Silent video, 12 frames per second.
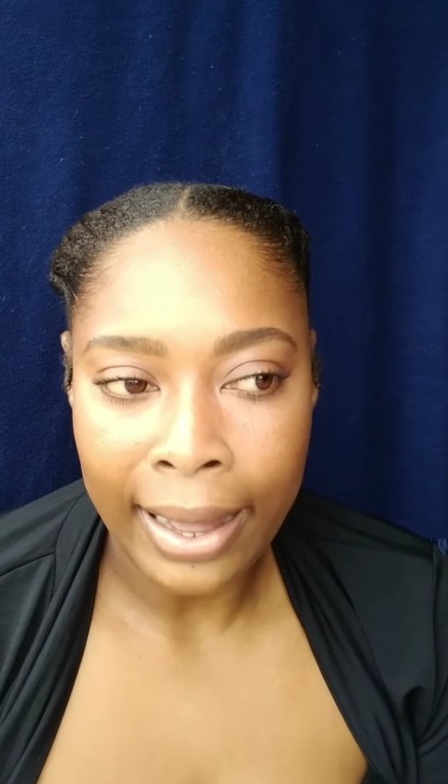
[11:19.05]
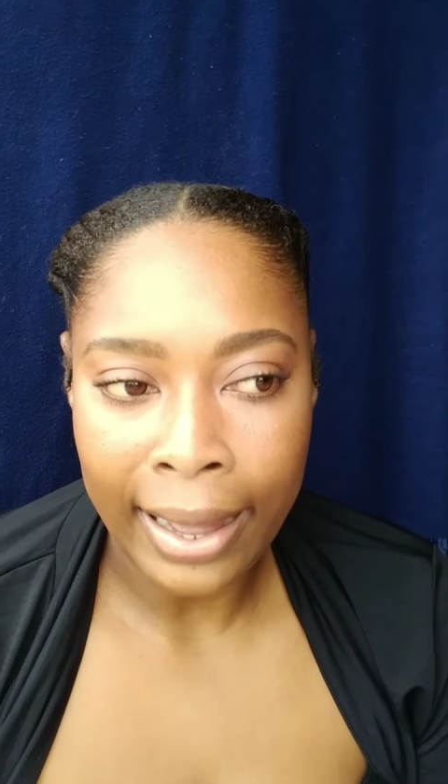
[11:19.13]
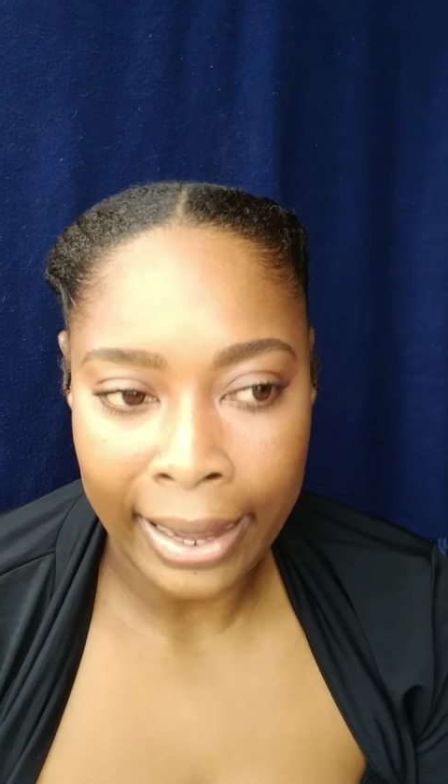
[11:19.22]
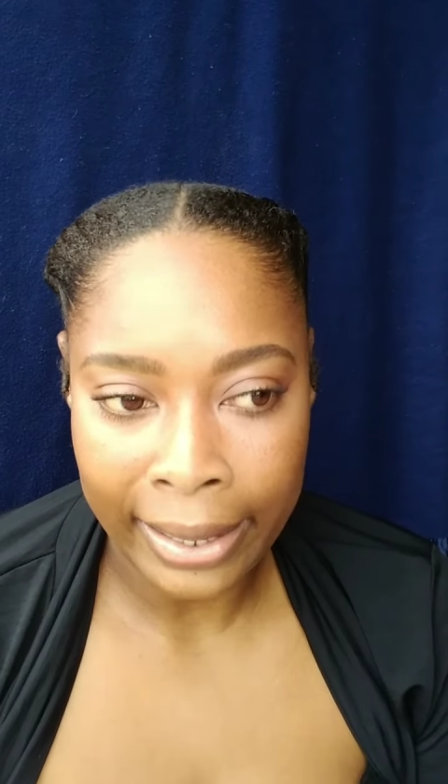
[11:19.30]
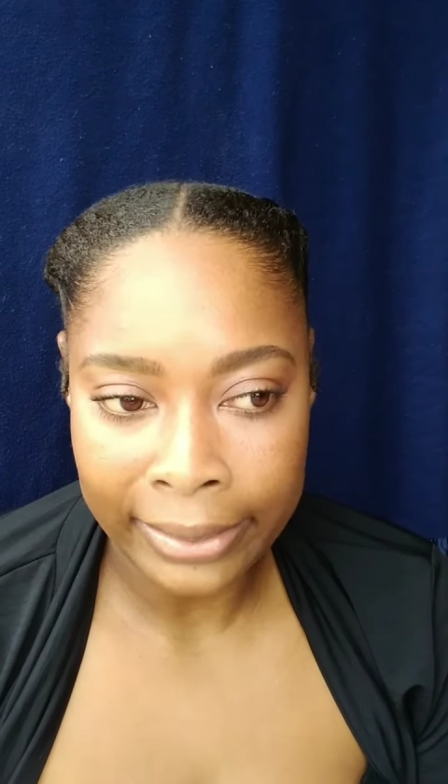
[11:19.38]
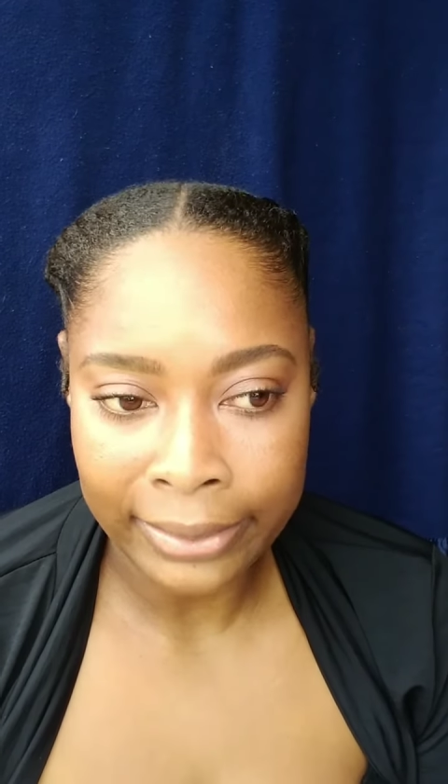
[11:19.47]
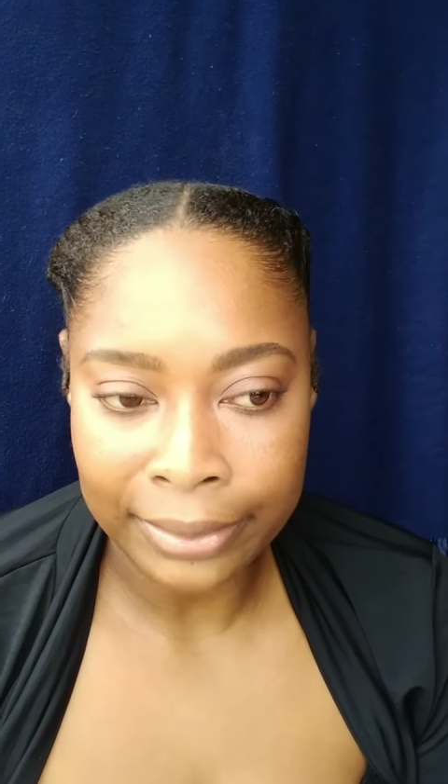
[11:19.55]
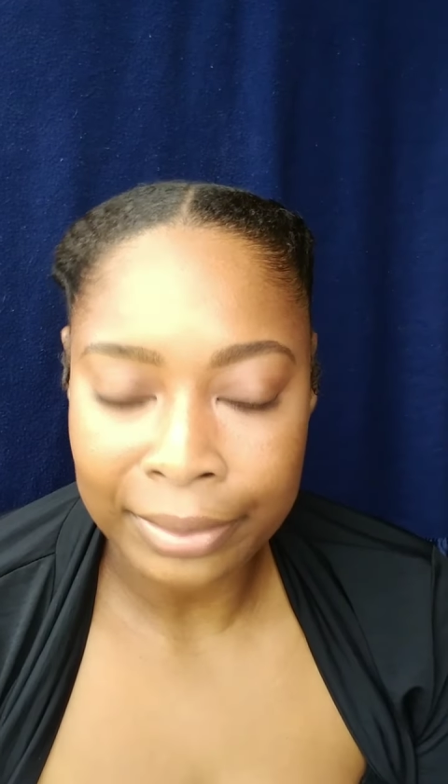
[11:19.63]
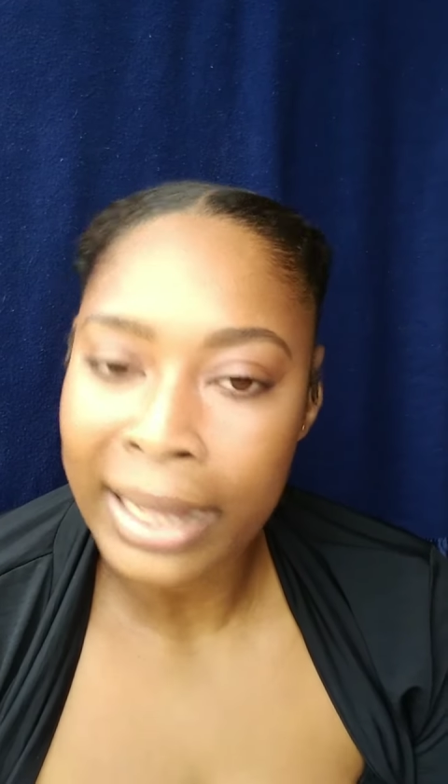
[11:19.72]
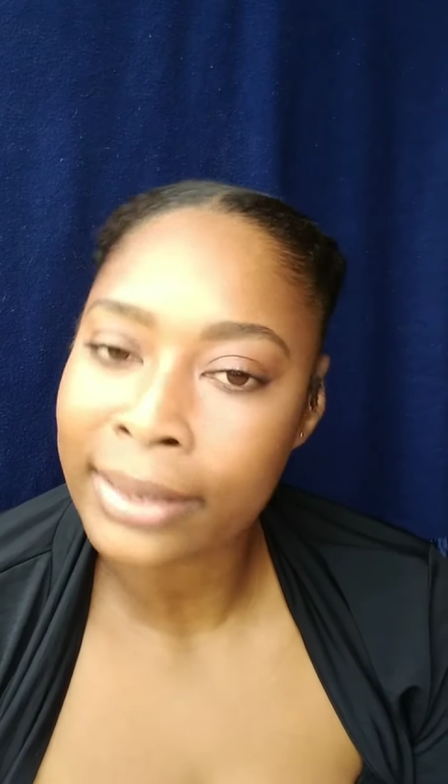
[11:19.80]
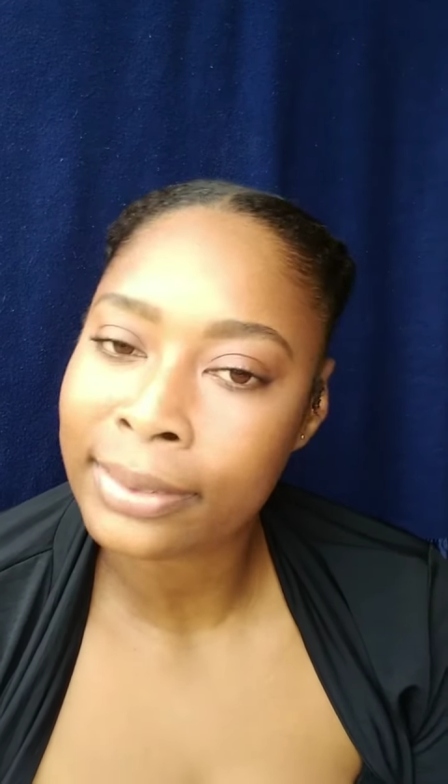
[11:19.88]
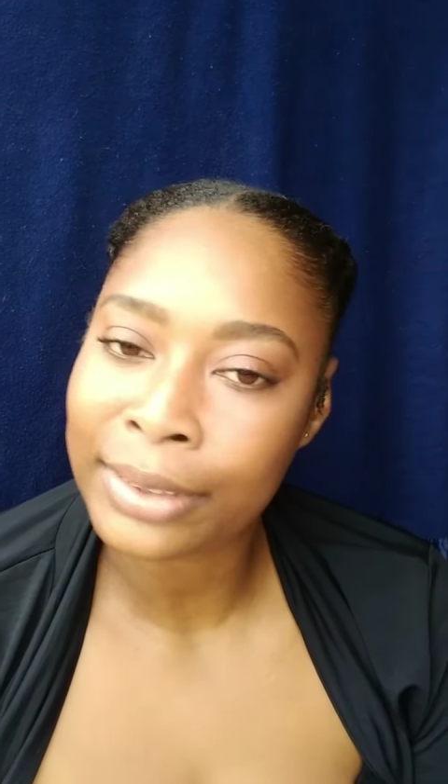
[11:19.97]
and
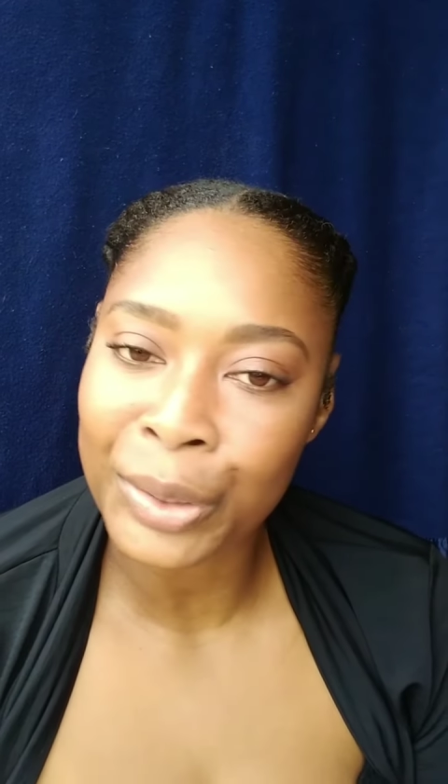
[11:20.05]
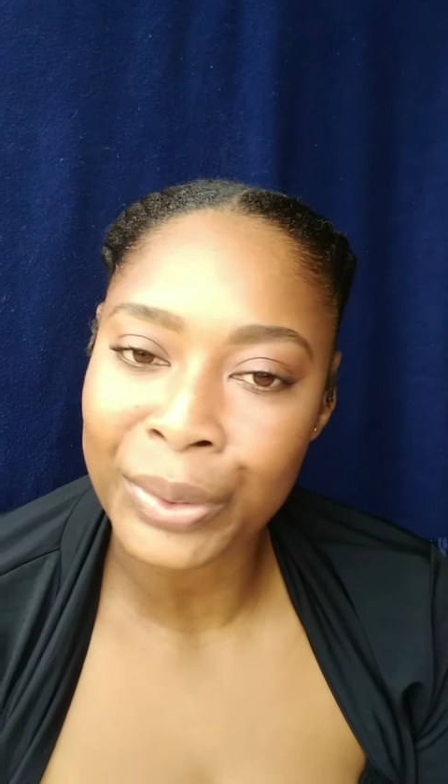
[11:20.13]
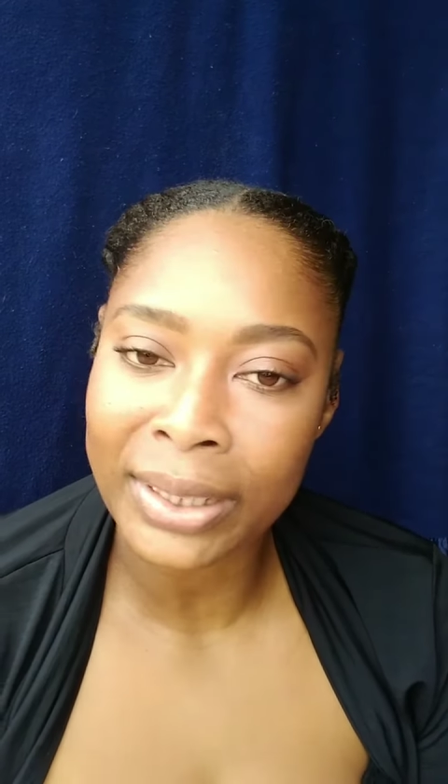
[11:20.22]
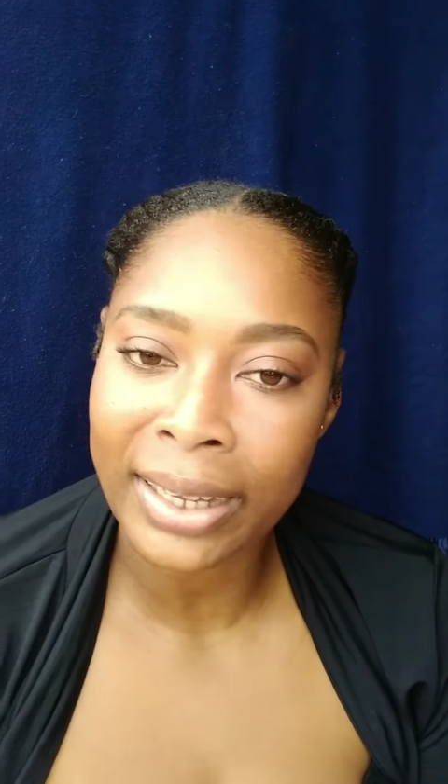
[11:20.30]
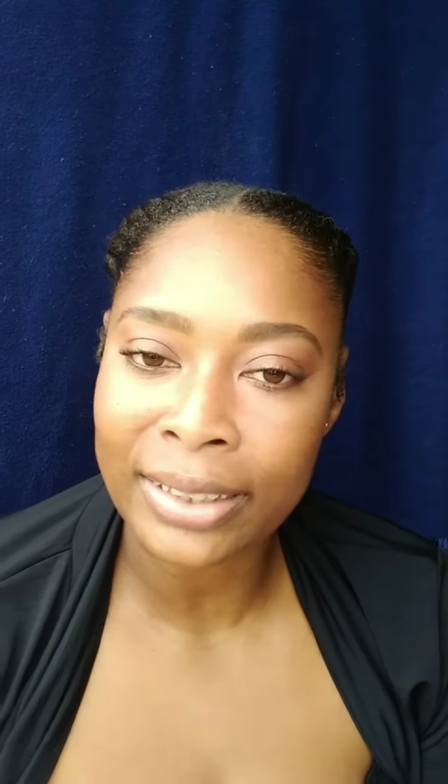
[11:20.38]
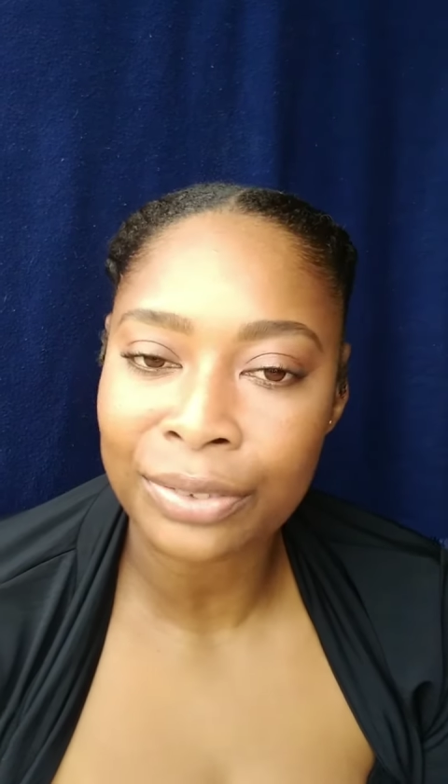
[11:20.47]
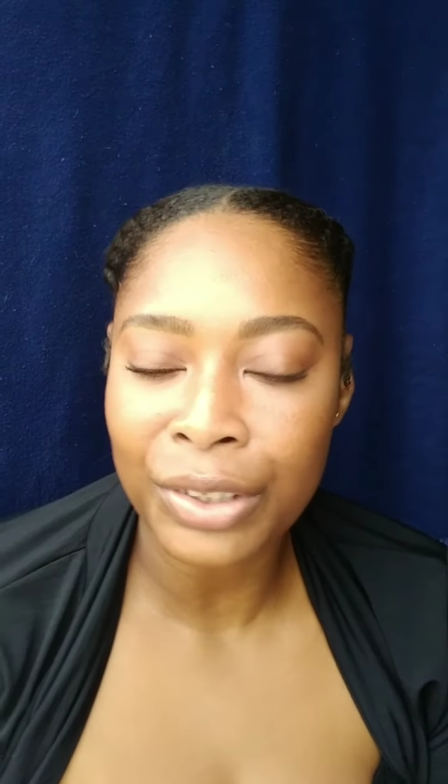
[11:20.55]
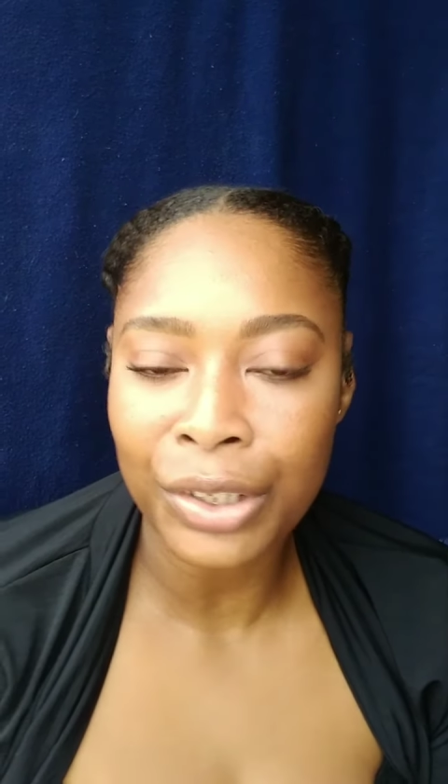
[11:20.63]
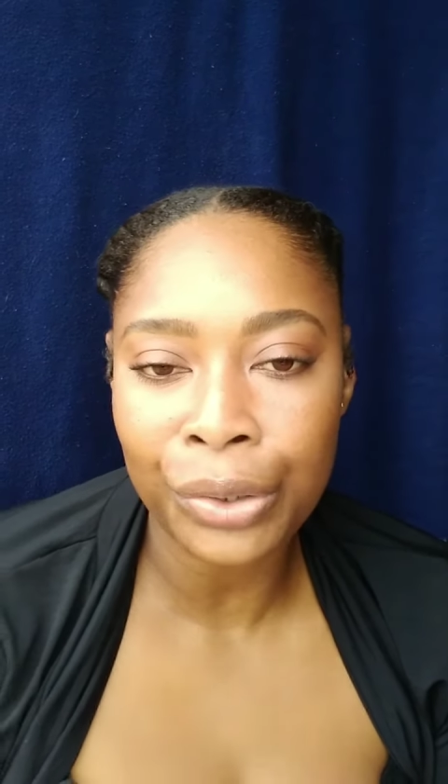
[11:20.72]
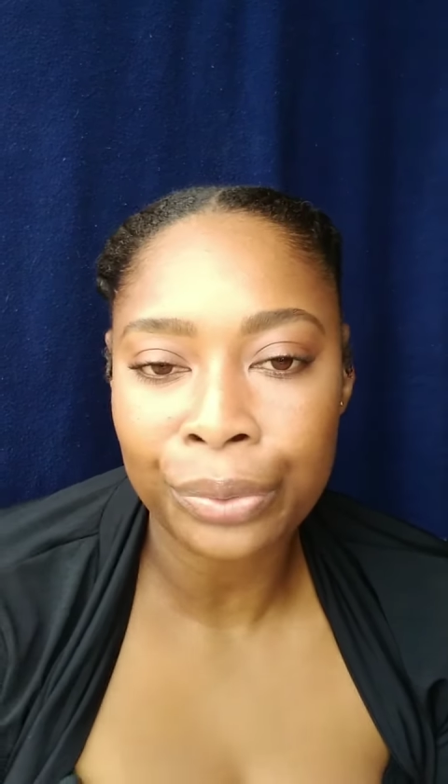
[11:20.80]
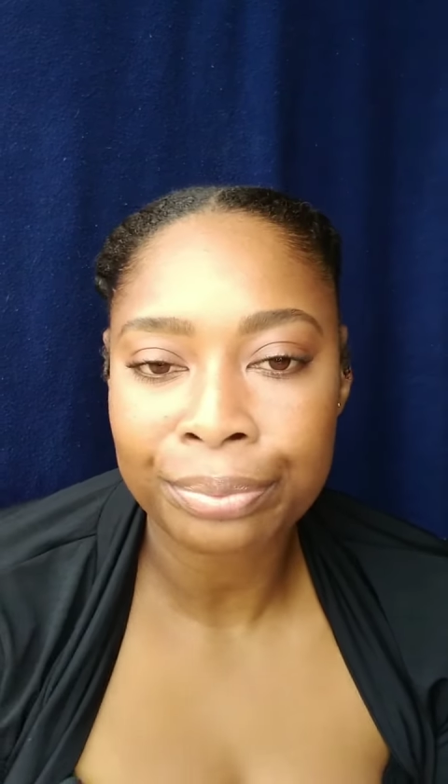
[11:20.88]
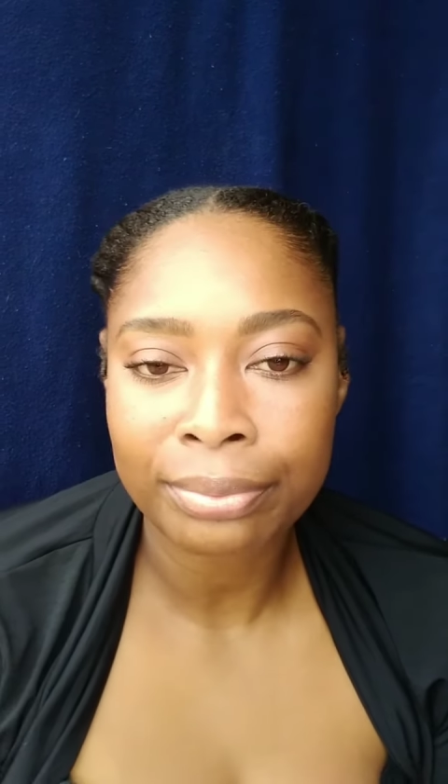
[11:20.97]
I'll see you in the next
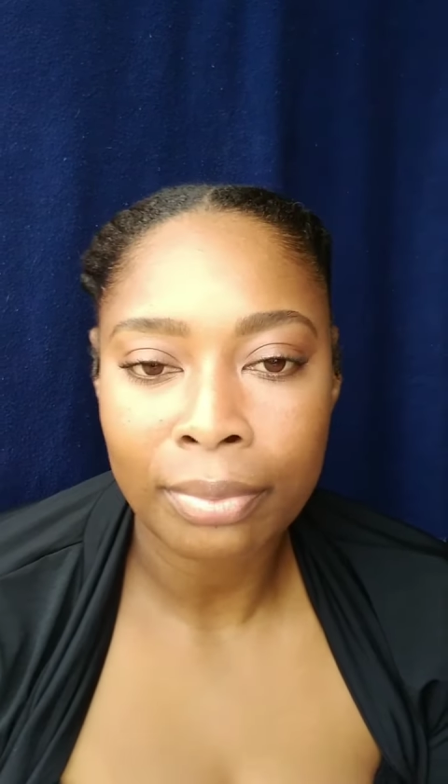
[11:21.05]
video.